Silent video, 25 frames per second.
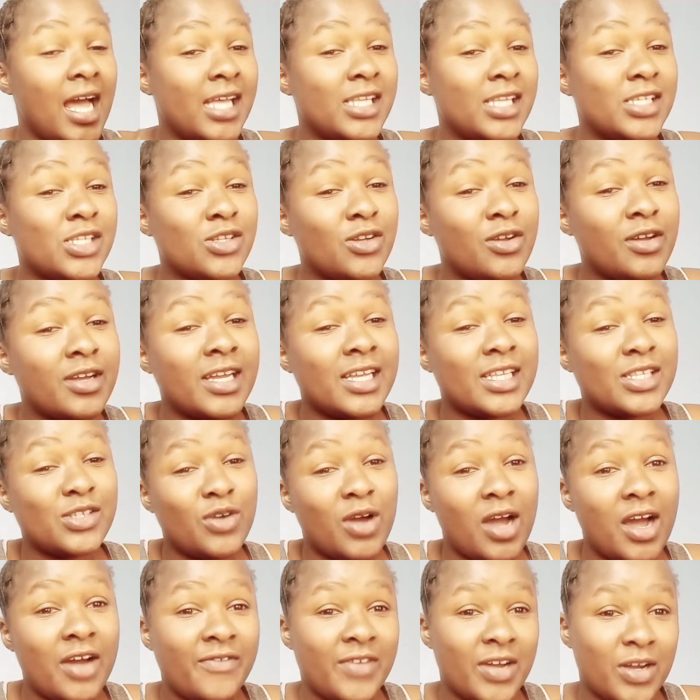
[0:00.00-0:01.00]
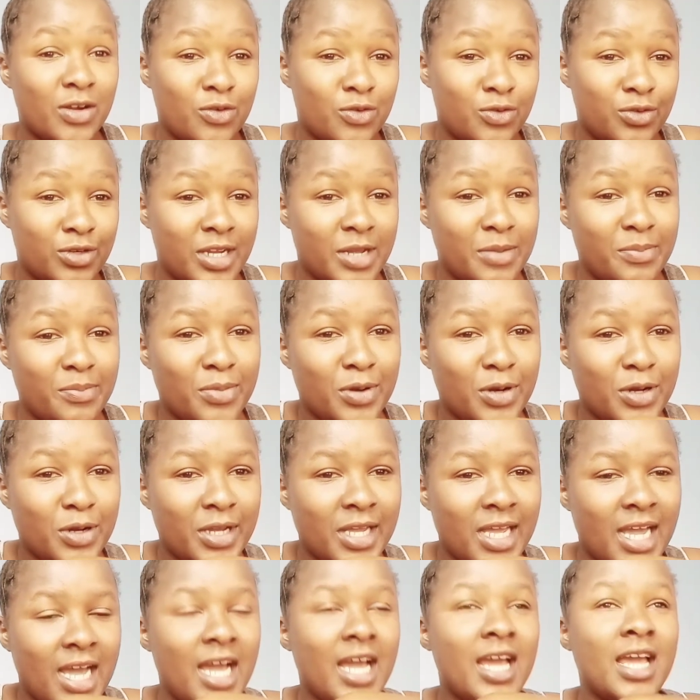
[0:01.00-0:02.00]
long as you have a good
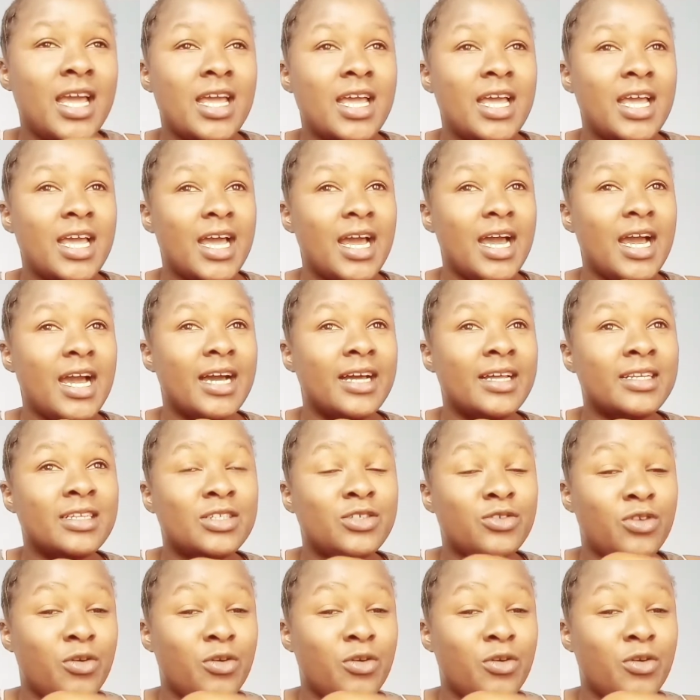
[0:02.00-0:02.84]
employer and